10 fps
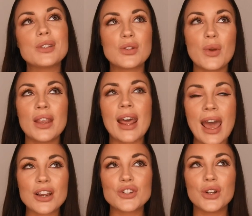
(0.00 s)
So it
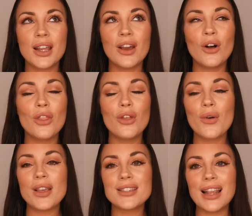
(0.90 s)
actually,
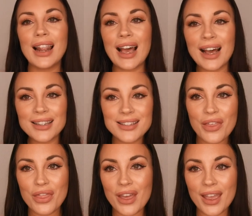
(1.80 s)
although it's the last
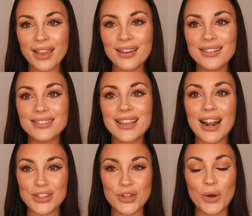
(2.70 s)
thing
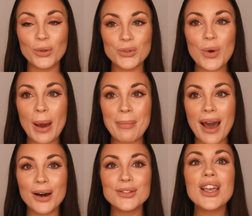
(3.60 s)
that I told you
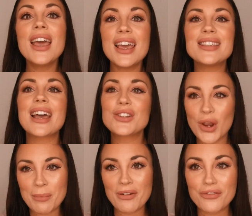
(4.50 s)
about, is
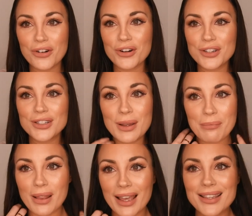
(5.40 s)
actually on my
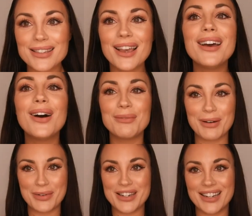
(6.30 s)
first place on
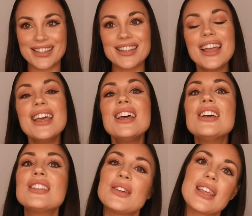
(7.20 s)
my wish list.
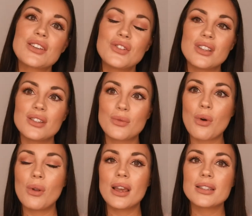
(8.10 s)
So it's actually this
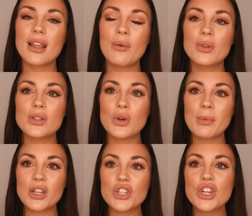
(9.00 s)
Rolex that I want so
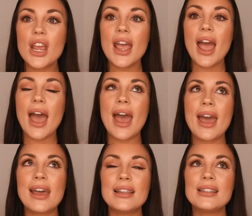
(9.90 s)
much,
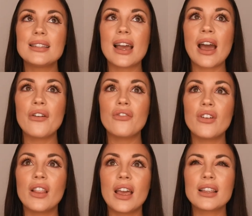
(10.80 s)
and I
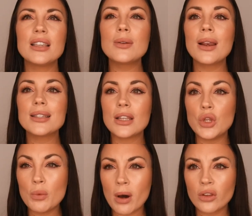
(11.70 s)
feel like this one is the
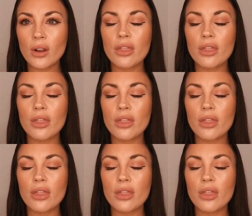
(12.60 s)
new model.